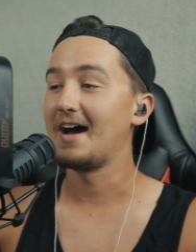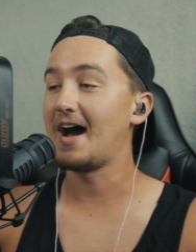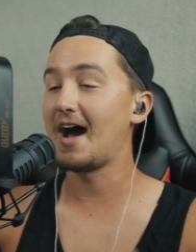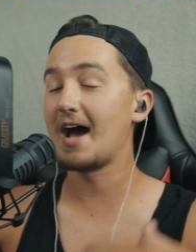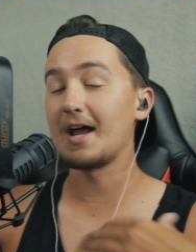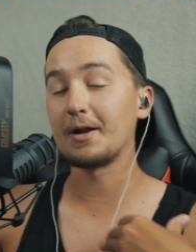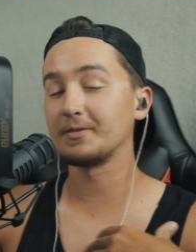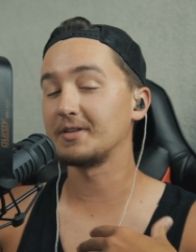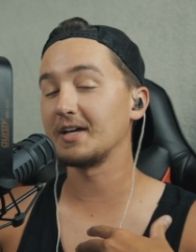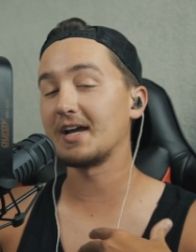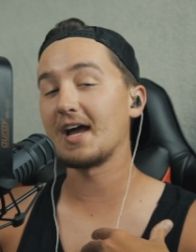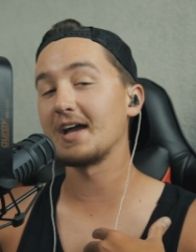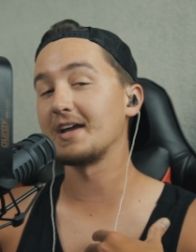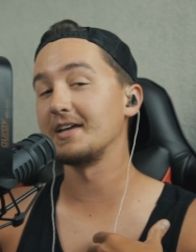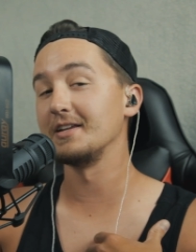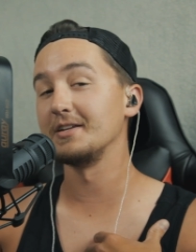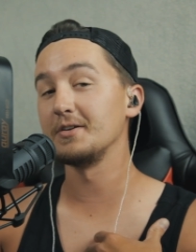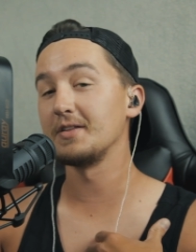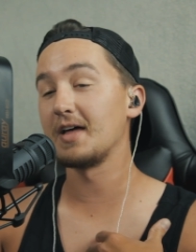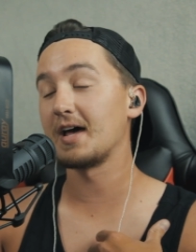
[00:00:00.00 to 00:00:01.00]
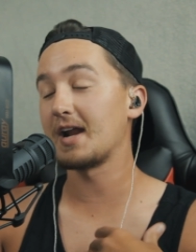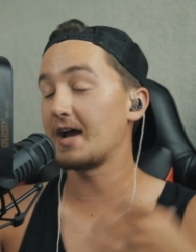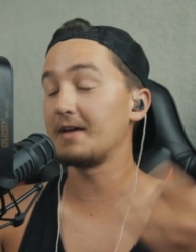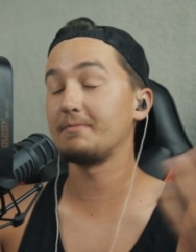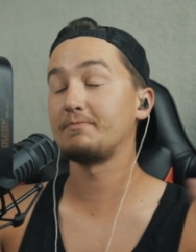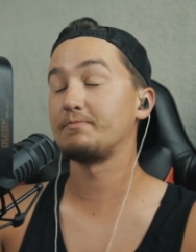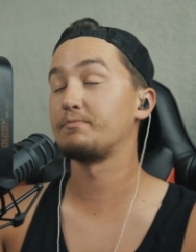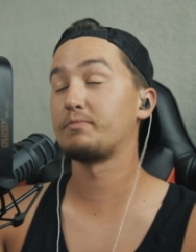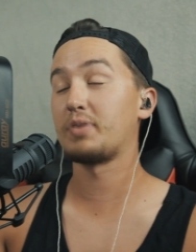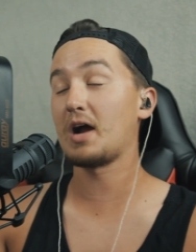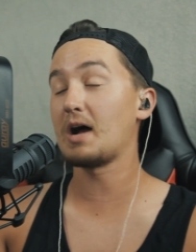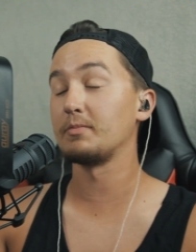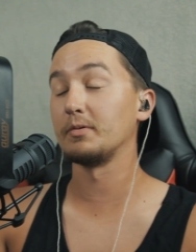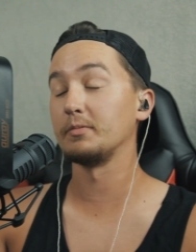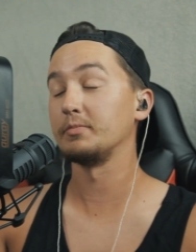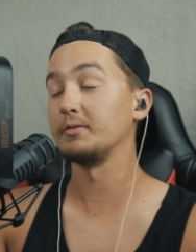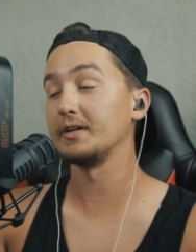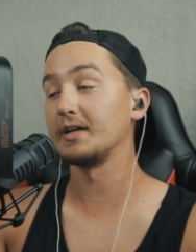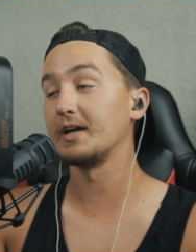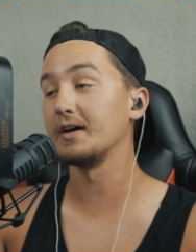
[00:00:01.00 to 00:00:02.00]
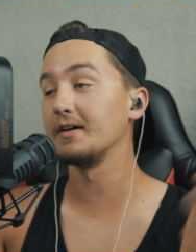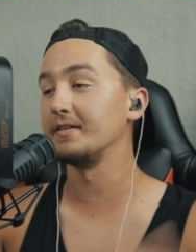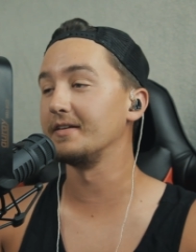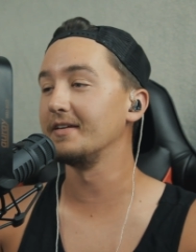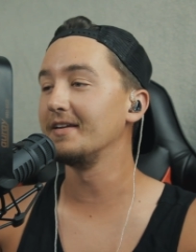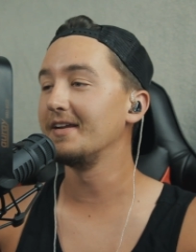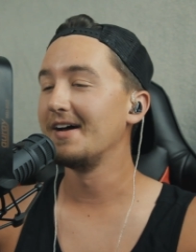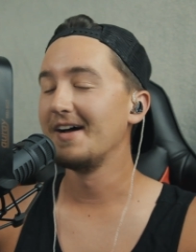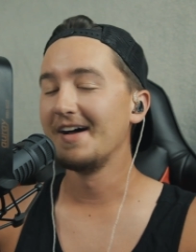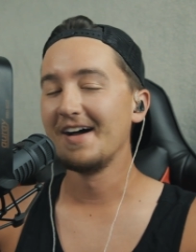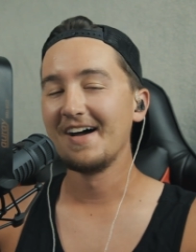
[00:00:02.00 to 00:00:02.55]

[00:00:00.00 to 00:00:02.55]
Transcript: I don't think I could do that. I probably couldn't.